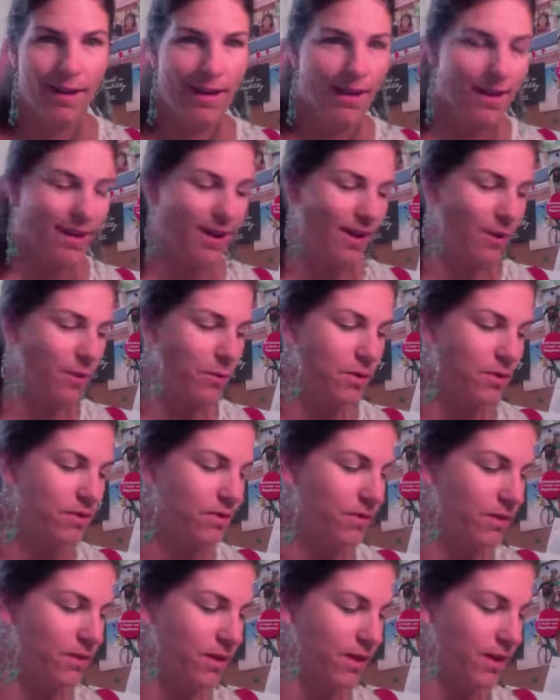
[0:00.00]
and I
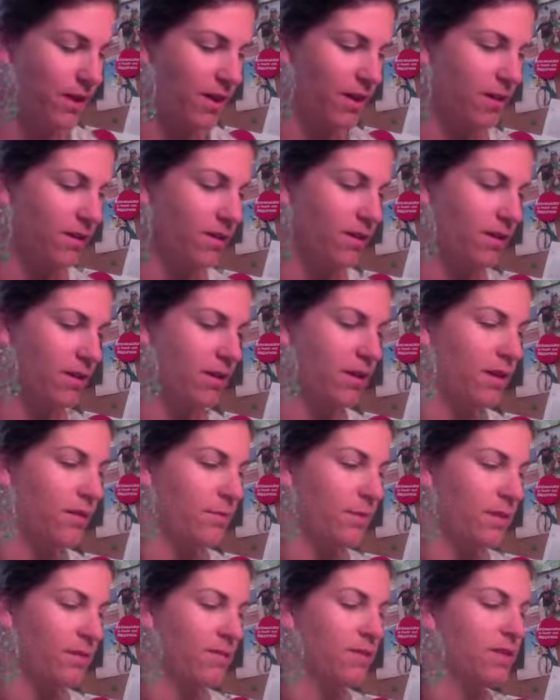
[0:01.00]
always feel like I look a
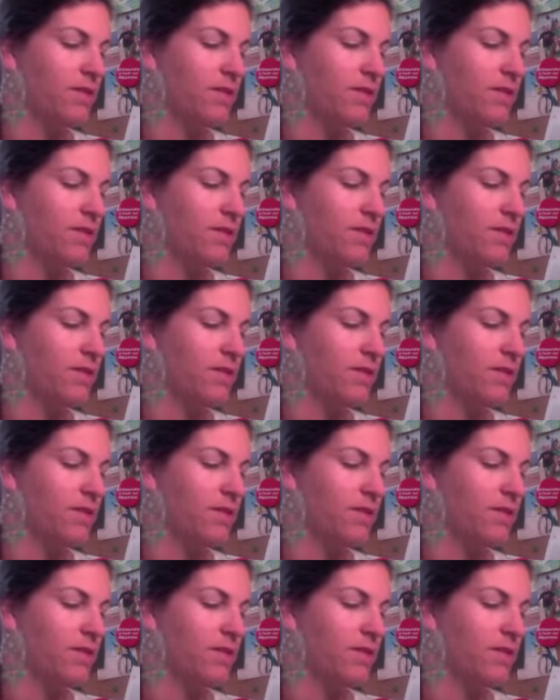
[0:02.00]
bit of a